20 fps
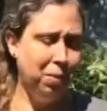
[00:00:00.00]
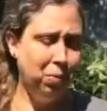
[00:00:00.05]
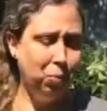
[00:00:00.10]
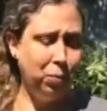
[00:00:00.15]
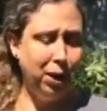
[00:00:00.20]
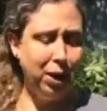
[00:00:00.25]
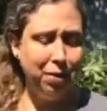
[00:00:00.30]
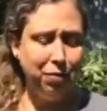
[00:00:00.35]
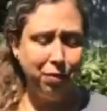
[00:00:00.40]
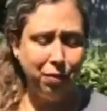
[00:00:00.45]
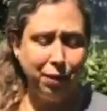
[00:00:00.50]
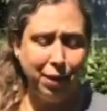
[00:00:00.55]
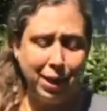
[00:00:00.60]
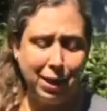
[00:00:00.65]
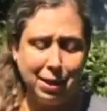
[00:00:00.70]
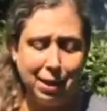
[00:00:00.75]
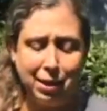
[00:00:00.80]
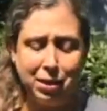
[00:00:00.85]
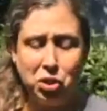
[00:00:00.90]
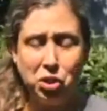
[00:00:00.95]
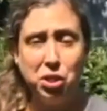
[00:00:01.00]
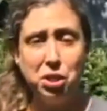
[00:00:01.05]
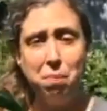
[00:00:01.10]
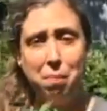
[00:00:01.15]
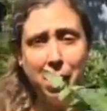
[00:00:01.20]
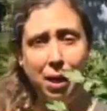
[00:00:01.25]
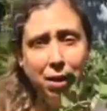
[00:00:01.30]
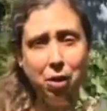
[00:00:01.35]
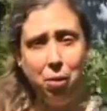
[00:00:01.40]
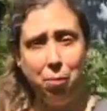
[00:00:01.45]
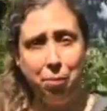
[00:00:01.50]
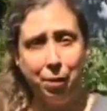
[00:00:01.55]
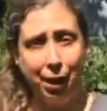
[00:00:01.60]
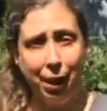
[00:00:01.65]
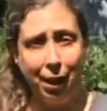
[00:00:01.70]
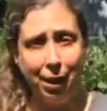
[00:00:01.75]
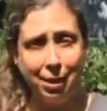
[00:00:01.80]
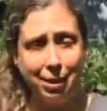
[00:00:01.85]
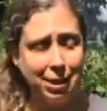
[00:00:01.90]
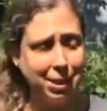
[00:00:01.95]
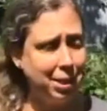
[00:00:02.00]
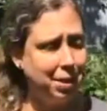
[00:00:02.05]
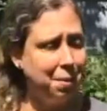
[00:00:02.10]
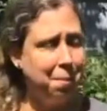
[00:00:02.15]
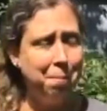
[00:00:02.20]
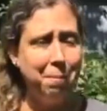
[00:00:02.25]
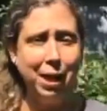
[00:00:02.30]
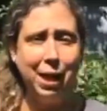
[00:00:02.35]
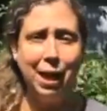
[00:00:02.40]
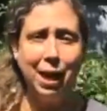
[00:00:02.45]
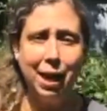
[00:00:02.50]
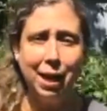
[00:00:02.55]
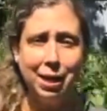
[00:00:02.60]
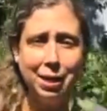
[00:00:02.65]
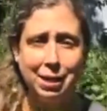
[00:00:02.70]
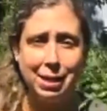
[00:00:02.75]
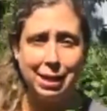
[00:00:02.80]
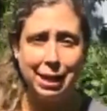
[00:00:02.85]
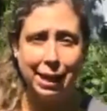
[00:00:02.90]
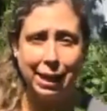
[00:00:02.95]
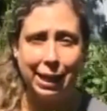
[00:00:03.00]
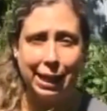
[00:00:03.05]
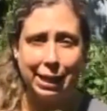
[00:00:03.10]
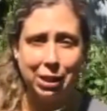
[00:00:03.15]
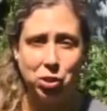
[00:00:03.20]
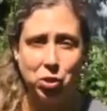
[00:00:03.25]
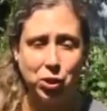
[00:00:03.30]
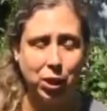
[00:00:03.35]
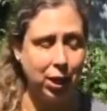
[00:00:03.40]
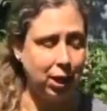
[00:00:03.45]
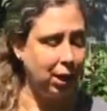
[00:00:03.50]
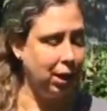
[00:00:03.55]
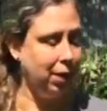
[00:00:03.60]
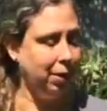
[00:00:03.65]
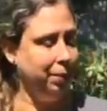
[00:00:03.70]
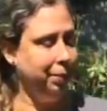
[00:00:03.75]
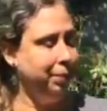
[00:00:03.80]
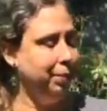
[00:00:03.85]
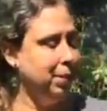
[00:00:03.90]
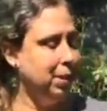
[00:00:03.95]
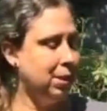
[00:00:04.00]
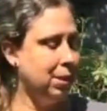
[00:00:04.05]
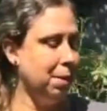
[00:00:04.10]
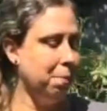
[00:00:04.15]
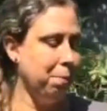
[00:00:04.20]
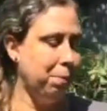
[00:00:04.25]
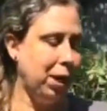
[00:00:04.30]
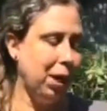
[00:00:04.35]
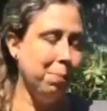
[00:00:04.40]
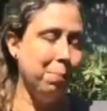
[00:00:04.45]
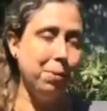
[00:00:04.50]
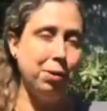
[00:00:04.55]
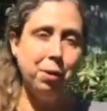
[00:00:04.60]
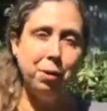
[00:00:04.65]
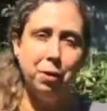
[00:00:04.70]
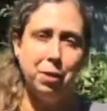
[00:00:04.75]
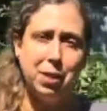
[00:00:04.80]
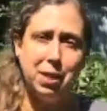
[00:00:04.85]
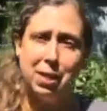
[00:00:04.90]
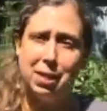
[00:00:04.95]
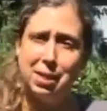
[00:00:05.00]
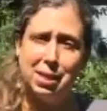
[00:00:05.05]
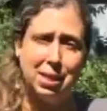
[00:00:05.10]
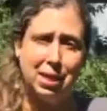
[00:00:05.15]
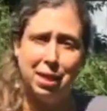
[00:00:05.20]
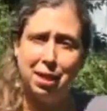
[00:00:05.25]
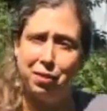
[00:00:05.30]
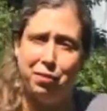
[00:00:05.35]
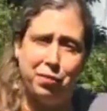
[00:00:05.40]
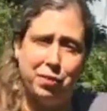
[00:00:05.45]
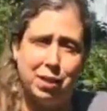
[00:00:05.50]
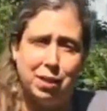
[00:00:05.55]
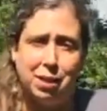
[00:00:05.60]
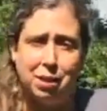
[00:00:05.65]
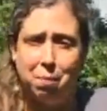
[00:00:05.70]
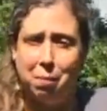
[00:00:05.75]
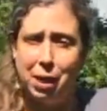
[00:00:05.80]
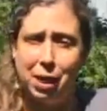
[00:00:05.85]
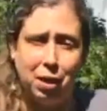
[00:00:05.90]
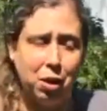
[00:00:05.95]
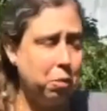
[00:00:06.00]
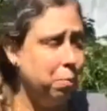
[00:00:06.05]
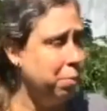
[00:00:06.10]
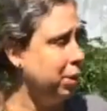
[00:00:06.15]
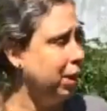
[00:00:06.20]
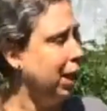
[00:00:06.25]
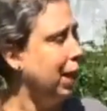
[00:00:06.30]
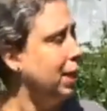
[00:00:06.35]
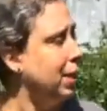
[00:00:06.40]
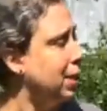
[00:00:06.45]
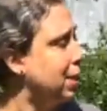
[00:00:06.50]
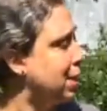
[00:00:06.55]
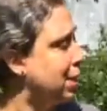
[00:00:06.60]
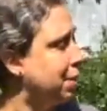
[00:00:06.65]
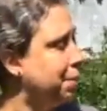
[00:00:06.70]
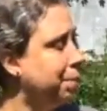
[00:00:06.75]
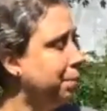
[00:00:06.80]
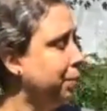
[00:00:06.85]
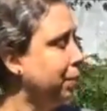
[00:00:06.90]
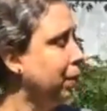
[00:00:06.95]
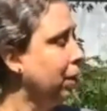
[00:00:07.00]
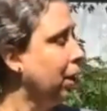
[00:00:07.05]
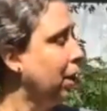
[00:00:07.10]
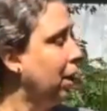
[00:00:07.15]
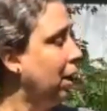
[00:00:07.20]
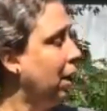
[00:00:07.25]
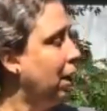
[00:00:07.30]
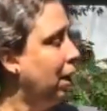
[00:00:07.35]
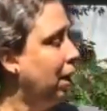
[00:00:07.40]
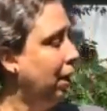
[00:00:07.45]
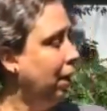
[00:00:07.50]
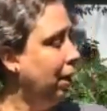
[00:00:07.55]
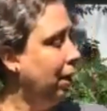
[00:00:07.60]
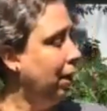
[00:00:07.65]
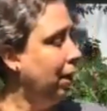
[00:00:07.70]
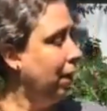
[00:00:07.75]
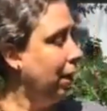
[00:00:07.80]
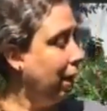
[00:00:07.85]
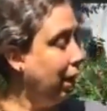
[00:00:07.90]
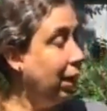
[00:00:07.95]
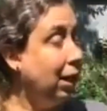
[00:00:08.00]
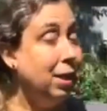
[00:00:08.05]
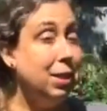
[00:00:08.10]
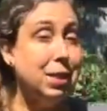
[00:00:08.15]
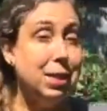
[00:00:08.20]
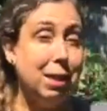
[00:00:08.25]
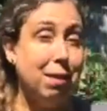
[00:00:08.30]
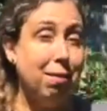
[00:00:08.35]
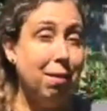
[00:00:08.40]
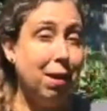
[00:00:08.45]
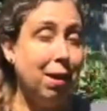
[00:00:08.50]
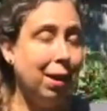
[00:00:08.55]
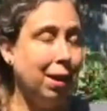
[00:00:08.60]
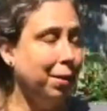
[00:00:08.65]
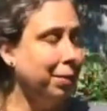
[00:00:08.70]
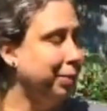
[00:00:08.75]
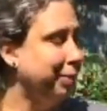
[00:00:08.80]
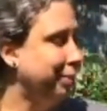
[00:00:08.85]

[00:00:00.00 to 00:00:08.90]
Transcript: whenever I touch tomato plants, my hands get itchy. Some people are sensitive to tomato plants. It is a thing.